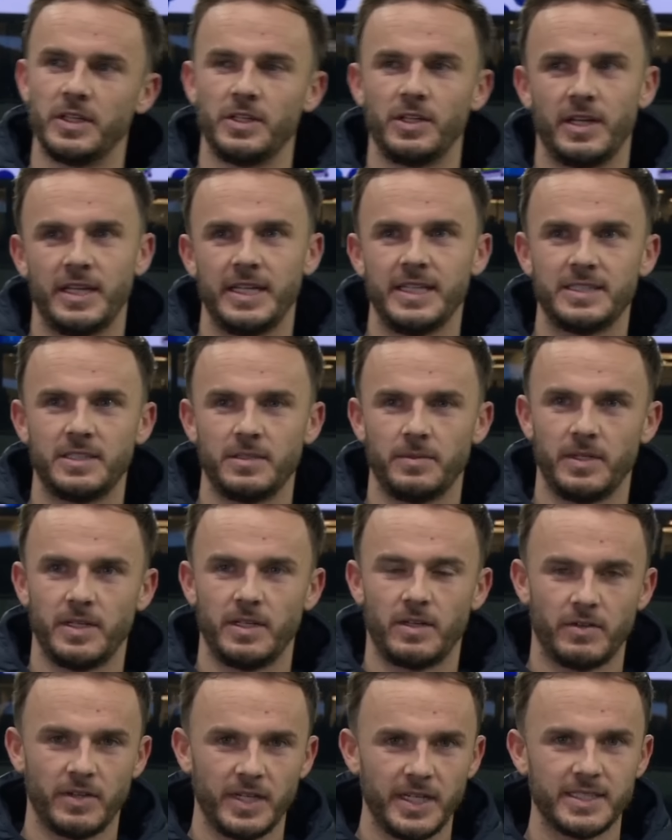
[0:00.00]
And
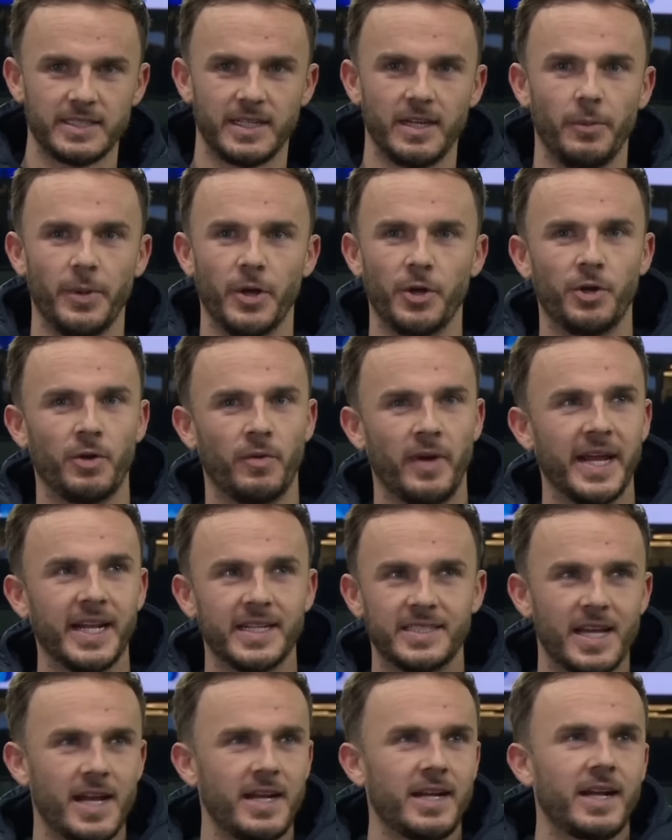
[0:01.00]
I think he's a little bit
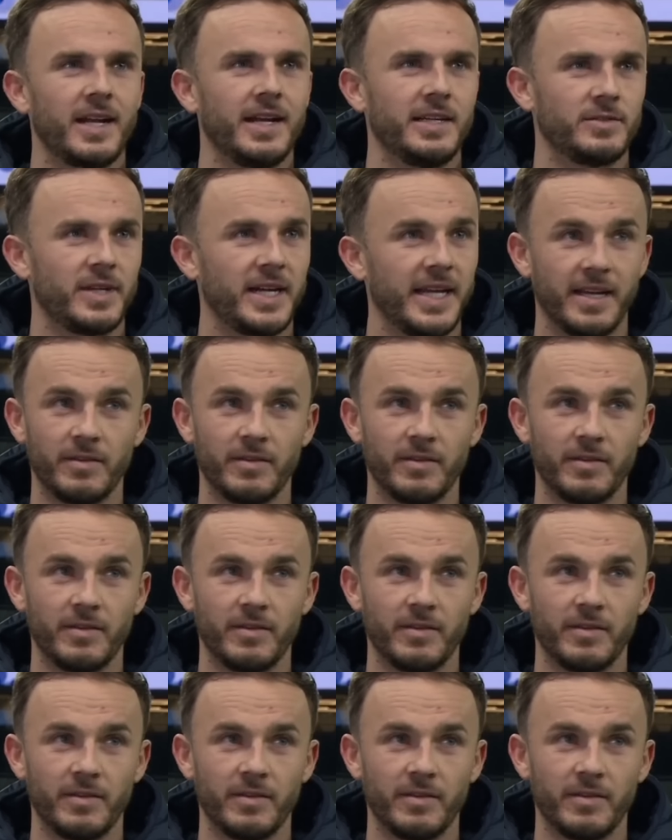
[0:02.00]
underrated technically as well.